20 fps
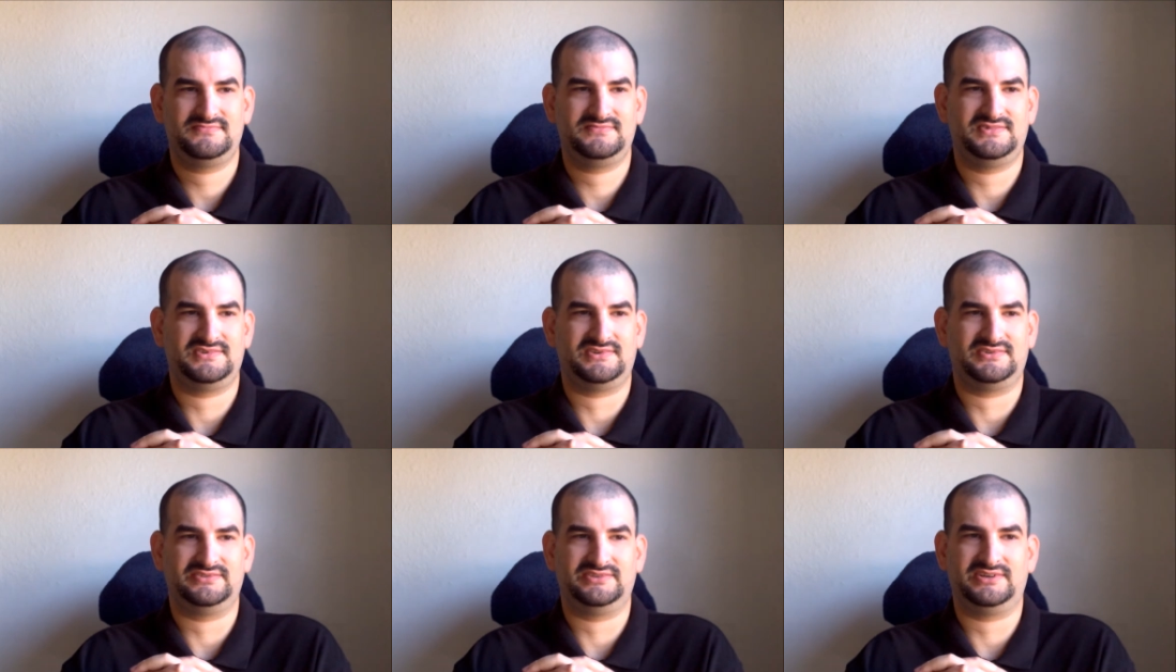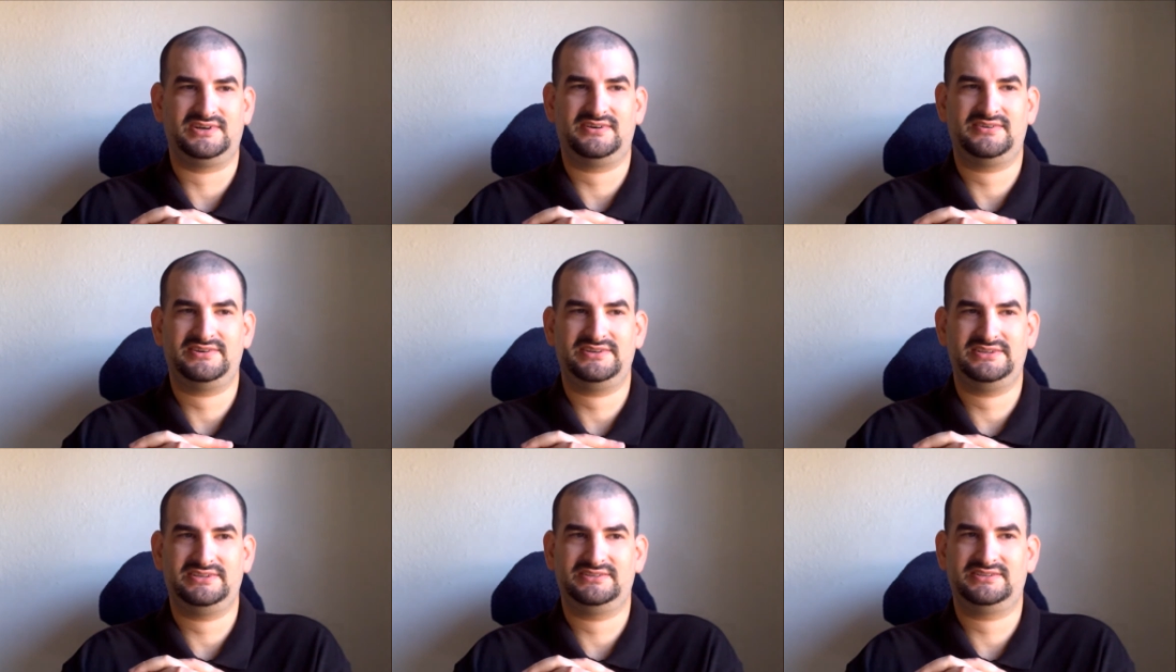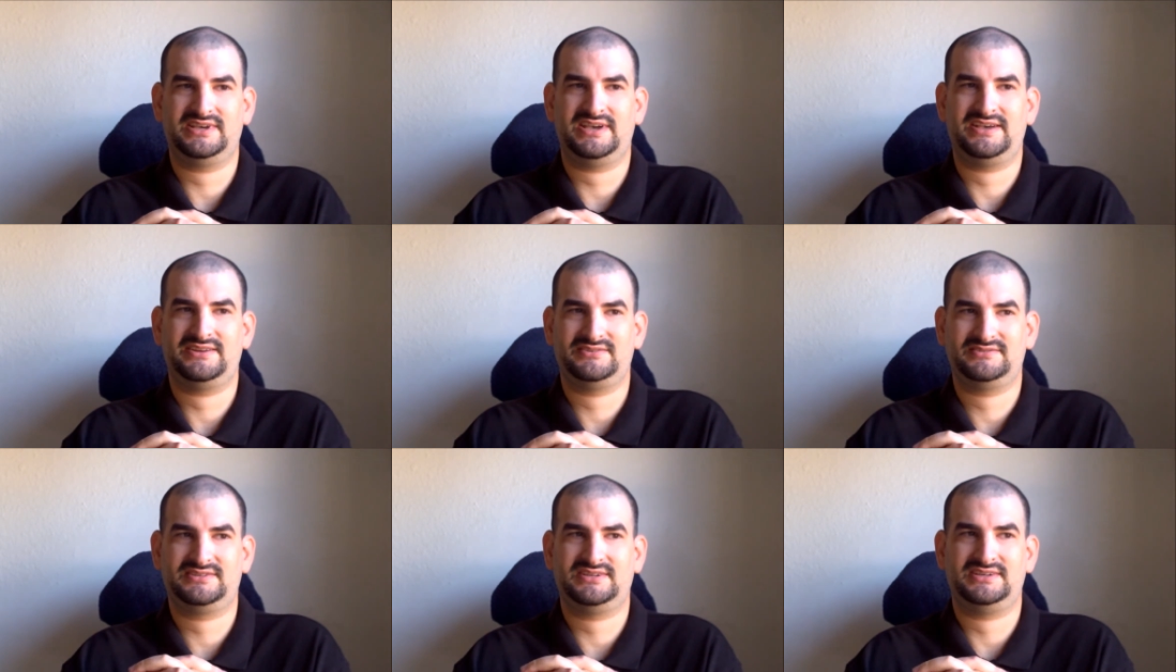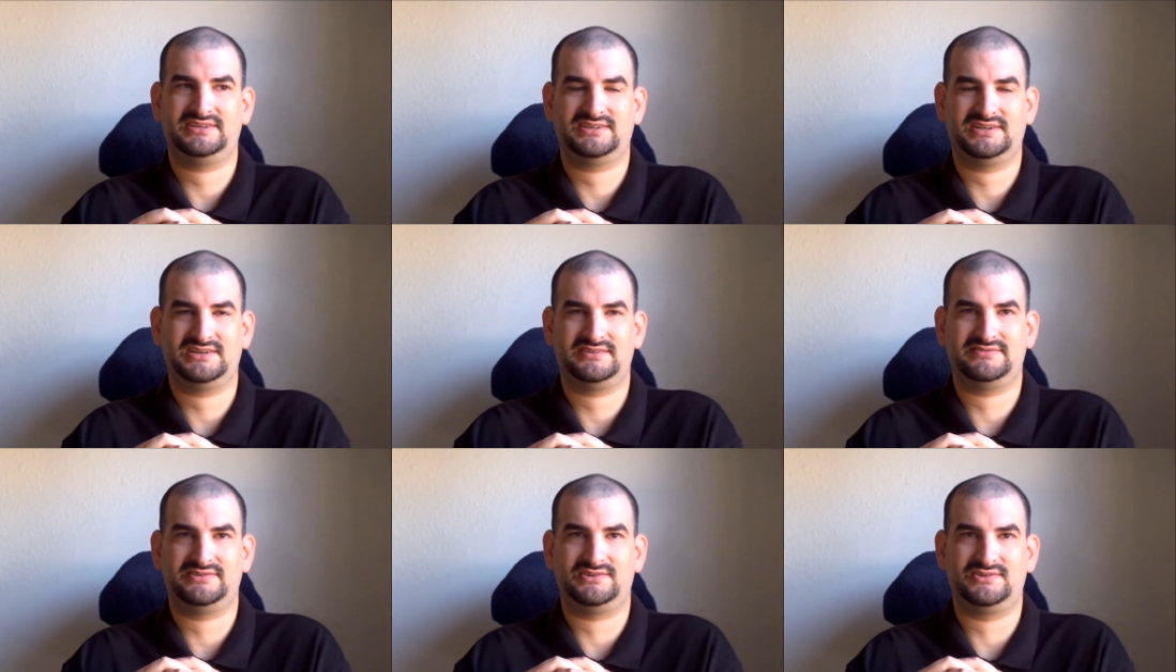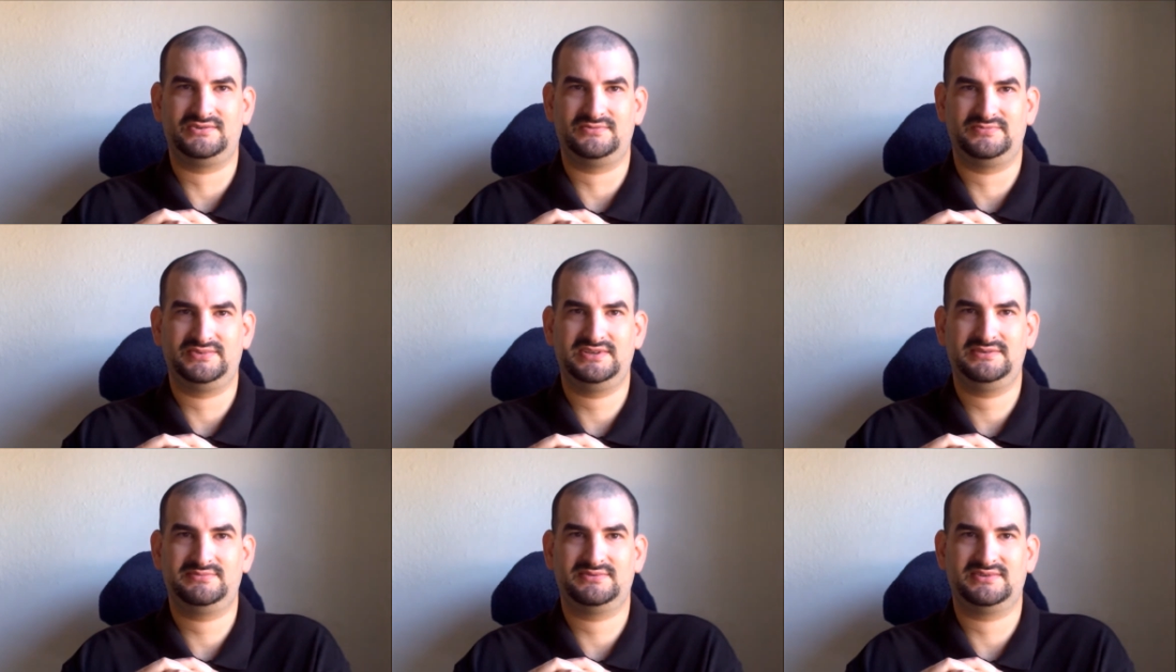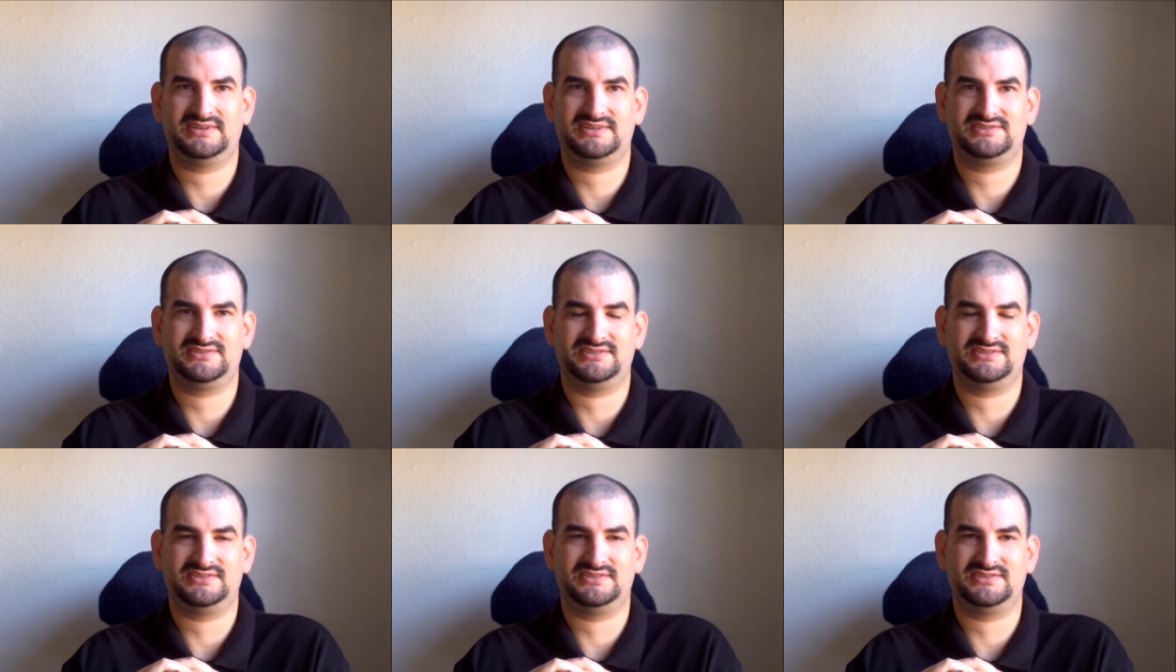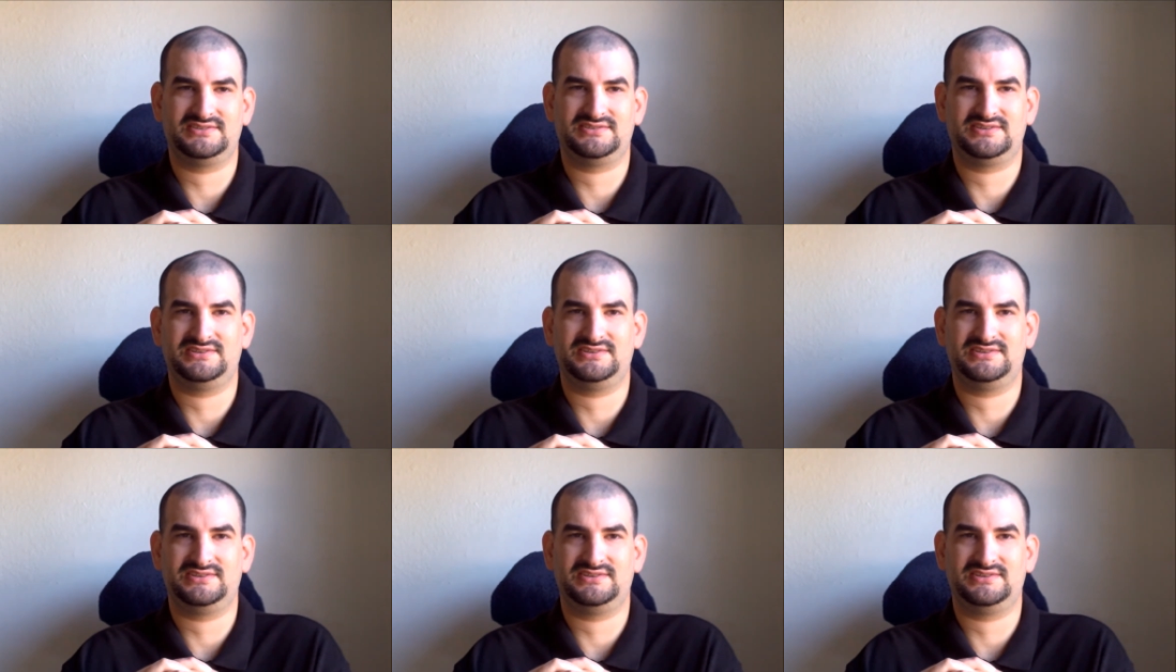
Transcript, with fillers: You know, you already can't take care of your own people as it is,